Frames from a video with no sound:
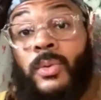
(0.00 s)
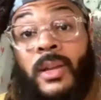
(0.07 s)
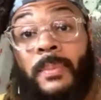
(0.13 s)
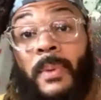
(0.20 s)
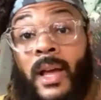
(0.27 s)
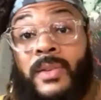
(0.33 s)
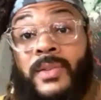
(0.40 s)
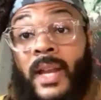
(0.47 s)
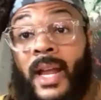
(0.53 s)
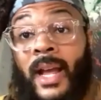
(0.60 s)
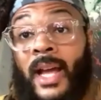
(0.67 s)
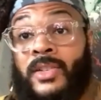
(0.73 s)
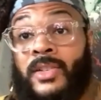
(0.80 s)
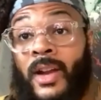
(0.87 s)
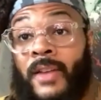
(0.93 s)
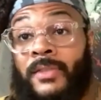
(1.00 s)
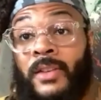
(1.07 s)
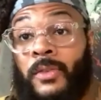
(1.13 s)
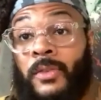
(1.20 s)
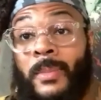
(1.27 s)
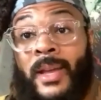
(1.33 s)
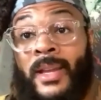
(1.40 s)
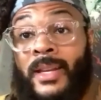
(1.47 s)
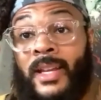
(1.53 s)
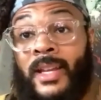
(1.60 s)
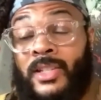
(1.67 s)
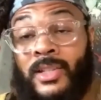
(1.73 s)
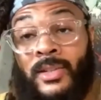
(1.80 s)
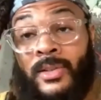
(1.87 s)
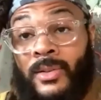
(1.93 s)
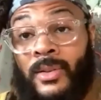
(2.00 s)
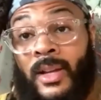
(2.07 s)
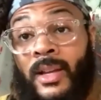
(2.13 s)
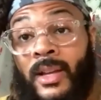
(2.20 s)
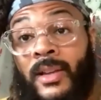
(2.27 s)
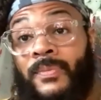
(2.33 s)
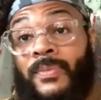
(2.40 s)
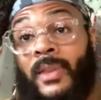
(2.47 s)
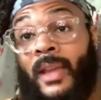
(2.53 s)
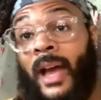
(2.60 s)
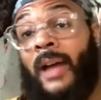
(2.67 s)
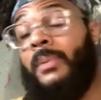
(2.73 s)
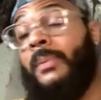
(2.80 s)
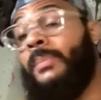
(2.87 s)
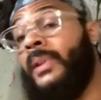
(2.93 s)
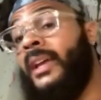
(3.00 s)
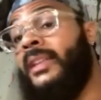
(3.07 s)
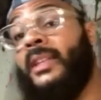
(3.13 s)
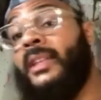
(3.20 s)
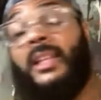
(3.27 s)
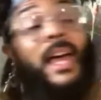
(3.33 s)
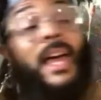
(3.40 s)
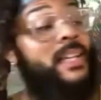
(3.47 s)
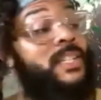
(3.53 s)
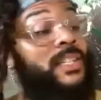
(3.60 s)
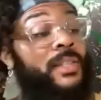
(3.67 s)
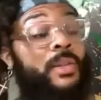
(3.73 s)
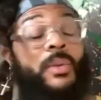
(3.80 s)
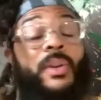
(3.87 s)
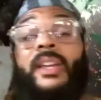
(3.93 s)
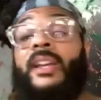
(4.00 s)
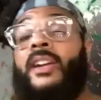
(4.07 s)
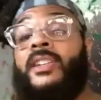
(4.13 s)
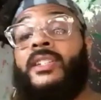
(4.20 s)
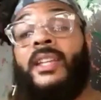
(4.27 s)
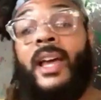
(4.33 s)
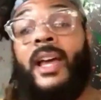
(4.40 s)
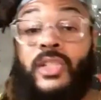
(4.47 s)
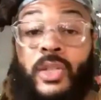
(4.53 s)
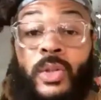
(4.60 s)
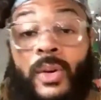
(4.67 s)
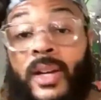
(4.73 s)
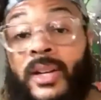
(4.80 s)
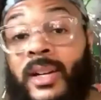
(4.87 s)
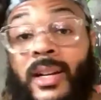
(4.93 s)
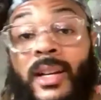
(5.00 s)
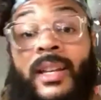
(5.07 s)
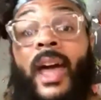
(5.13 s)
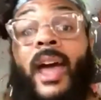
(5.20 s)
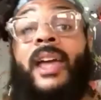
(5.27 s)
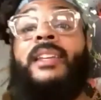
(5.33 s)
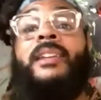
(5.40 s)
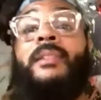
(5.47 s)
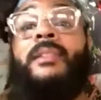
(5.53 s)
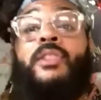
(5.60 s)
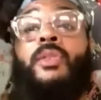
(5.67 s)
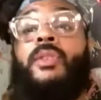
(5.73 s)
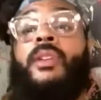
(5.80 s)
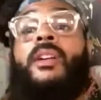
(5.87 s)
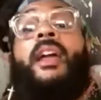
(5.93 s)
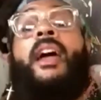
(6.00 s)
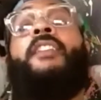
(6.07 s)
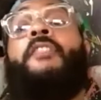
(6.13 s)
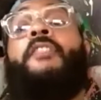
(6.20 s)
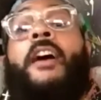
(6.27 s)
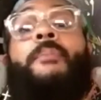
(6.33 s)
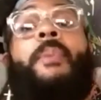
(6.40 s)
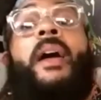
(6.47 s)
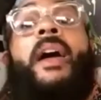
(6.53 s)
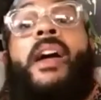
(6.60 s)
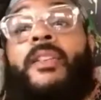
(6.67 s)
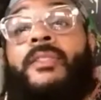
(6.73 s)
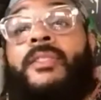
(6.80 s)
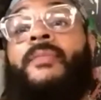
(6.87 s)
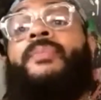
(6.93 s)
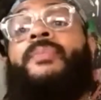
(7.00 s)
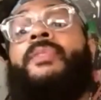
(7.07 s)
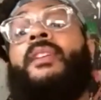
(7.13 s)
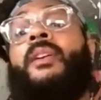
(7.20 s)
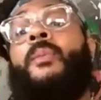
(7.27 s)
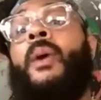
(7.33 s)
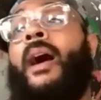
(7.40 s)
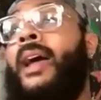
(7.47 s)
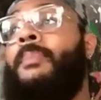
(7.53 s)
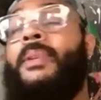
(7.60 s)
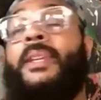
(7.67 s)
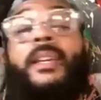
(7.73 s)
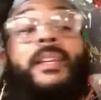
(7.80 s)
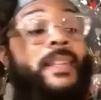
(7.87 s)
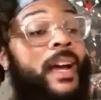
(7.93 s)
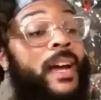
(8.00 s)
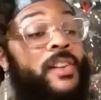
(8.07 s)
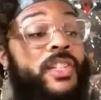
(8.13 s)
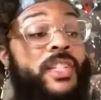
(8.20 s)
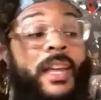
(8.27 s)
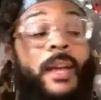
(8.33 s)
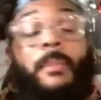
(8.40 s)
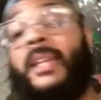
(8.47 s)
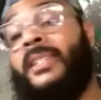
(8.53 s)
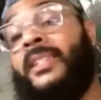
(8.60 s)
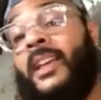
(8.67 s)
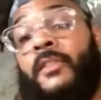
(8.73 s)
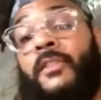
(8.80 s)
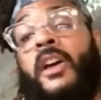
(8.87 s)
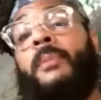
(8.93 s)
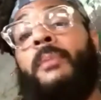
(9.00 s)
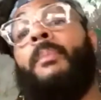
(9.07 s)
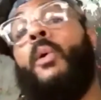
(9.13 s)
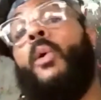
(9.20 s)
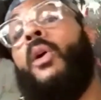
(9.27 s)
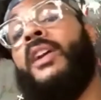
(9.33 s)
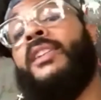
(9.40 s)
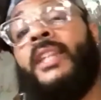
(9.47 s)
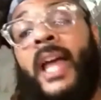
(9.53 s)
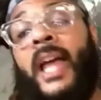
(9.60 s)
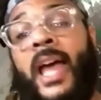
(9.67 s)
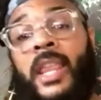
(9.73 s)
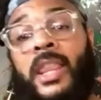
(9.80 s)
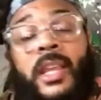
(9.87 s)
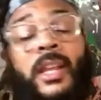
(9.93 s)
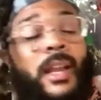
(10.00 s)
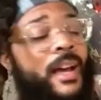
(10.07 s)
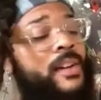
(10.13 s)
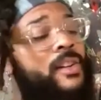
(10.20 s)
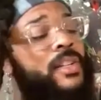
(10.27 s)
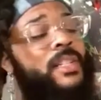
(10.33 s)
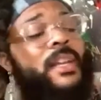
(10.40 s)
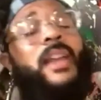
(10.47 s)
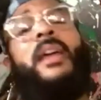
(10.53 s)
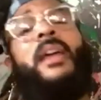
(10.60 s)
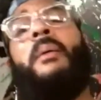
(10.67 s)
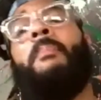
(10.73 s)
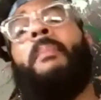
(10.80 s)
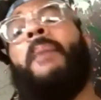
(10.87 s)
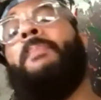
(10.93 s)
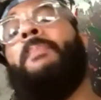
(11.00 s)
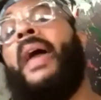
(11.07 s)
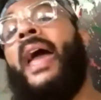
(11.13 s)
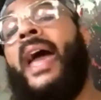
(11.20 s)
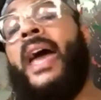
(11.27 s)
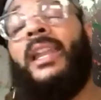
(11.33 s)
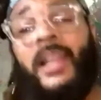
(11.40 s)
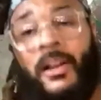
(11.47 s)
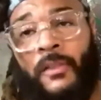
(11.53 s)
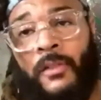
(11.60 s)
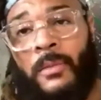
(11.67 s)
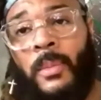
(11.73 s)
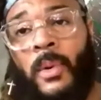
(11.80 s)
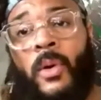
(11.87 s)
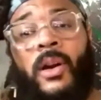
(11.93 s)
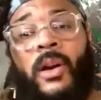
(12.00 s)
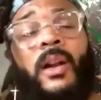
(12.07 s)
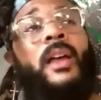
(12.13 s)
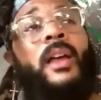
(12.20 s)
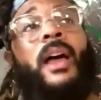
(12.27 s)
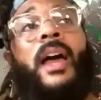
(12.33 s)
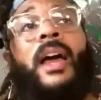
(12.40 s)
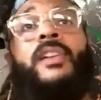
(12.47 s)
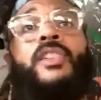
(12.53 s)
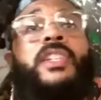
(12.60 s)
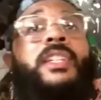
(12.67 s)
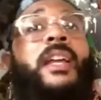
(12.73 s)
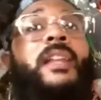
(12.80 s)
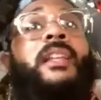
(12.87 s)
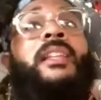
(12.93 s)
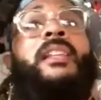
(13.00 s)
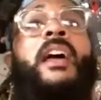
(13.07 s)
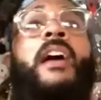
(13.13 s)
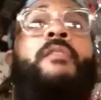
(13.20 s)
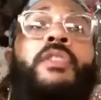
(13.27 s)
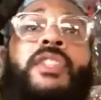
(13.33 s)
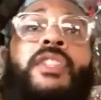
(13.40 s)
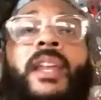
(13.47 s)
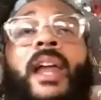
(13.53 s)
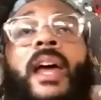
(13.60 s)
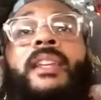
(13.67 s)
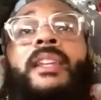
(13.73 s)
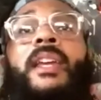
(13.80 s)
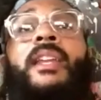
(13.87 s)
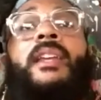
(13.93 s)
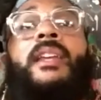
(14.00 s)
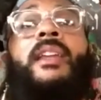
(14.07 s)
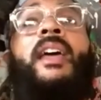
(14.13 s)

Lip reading: pounds when I got drafted from NDSU. I've been playing the last 3 years at 290, 295 pounds. Why? Because I understand myself more as an athlete. I understand my pad level more. I understand the leverage that I need. And